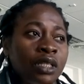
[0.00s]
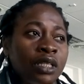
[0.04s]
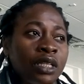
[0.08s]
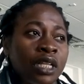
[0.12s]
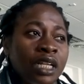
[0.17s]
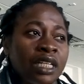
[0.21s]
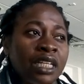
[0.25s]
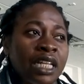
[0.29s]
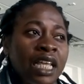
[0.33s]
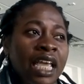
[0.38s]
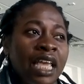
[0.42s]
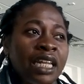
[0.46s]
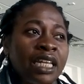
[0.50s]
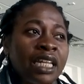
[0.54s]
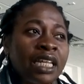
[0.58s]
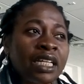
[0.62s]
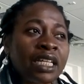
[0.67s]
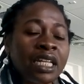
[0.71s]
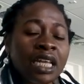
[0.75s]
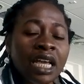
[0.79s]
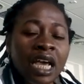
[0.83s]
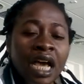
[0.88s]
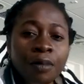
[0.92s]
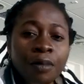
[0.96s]
that
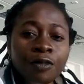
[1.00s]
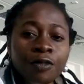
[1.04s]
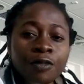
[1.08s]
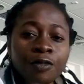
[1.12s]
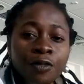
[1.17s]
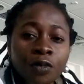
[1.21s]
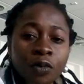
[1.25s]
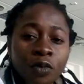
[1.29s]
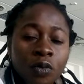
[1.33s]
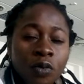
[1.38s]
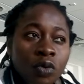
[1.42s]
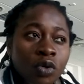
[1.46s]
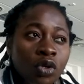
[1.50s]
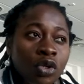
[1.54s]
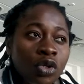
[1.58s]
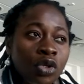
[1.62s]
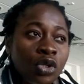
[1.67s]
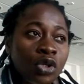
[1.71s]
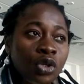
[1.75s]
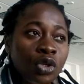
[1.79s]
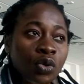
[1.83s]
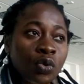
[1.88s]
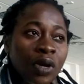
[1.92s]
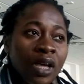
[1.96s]
ended the harmful
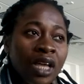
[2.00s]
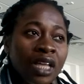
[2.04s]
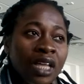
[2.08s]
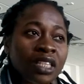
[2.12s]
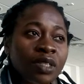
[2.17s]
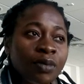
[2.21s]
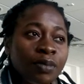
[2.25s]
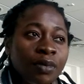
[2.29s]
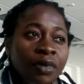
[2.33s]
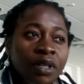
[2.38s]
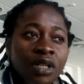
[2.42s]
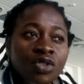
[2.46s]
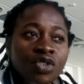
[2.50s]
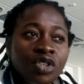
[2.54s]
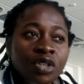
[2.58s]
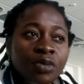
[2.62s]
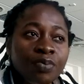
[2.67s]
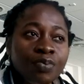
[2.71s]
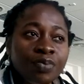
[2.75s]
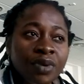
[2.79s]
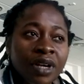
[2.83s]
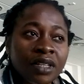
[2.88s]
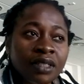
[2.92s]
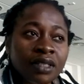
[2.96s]
U.S. military
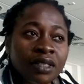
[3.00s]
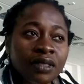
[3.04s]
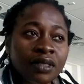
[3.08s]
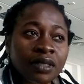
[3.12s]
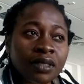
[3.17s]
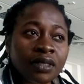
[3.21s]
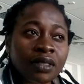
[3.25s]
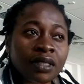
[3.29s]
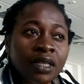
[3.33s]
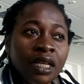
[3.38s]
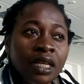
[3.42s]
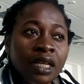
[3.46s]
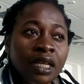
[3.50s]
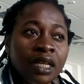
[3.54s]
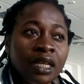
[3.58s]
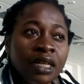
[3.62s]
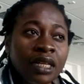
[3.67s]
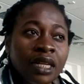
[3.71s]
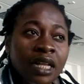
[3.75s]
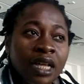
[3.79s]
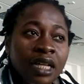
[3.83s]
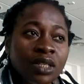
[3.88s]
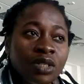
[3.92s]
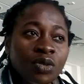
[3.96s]
practices
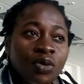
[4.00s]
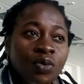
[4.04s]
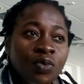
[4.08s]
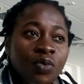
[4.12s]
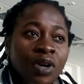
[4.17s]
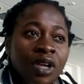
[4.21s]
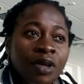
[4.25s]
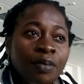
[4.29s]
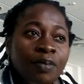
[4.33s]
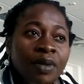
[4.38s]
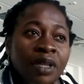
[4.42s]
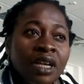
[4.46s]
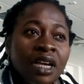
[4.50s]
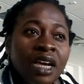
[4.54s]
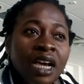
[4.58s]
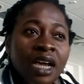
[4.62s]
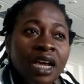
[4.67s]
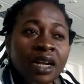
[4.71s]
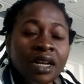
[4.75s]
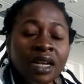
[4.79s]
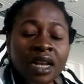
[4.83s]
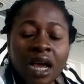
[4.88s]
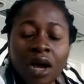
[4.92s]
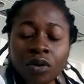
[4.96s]
that were being
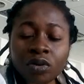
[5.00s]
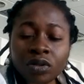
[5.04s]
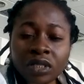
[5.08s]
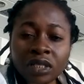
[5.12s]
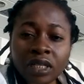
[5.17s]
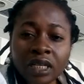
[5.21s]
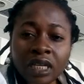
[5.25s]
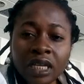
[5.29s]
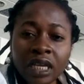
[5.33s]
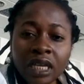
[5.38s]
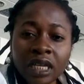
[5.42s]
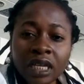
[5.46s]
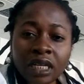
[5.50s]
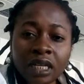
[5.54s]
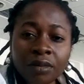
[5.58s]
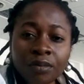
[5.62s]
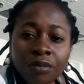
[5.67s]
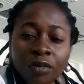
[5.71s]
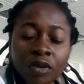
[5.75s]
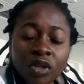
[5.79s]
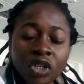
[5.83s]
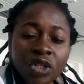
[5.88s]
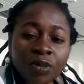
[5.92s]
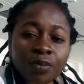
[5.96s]
carried out in the
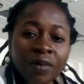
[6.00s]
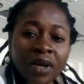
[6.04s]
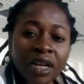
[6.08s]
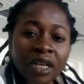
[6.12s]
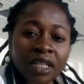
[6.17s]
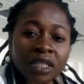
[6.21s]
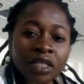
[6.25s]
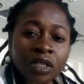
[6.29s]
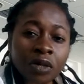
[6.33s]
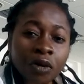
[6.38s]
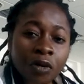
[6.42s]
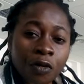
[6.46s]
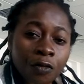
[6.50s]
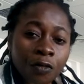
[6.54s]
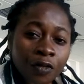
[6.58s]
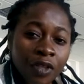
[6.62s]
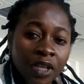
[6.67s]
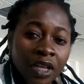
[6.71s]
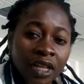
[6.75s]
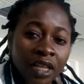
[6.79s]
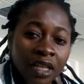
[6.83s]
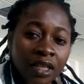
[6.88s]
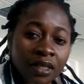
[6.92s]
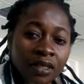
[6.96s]
municipality of
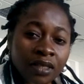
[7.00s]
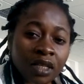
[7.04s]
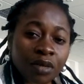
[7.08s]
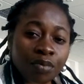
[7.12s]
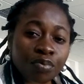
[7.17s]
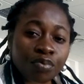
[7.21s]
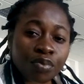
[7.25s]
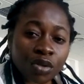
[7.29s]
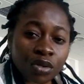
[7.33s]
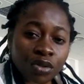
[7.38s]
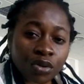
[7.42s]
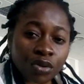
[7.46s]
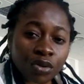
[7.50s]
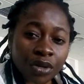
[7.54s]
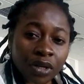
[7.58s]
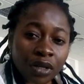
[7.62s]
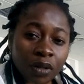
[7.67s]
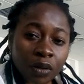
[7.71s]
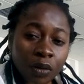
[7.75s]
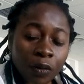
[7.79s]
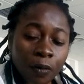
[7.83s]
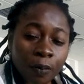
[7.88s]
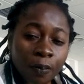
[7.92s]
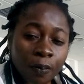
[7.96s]
Vieques in Puerto
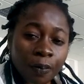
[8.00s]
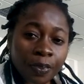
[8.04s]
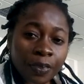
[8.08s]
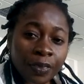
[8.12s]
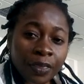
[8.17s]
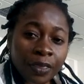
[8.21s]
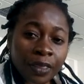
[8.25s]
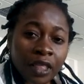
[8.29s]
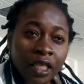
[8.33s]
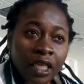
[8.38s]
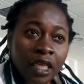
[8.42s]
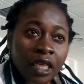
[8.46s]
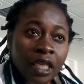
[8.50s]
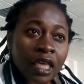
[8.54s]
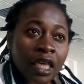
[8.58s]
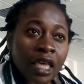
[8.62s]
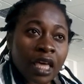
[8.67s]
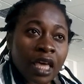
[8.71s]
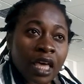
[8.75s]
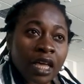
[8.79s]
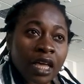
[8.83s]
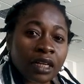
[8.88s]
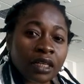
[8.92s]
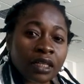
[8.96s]
Rico.
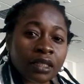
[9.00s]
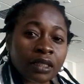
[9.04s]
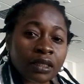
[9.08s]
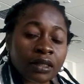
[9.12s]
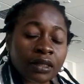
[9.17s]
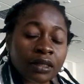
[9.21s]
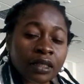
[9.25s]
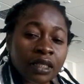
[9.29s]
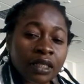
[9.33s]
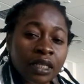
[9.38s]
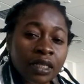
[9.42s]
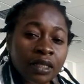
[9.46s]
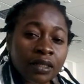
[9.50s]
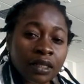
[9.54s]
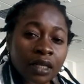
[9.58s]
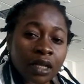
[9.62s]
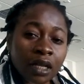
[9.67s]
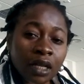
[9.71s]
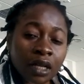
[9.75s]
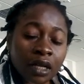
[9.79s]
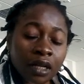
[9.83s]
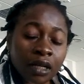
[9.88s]
And this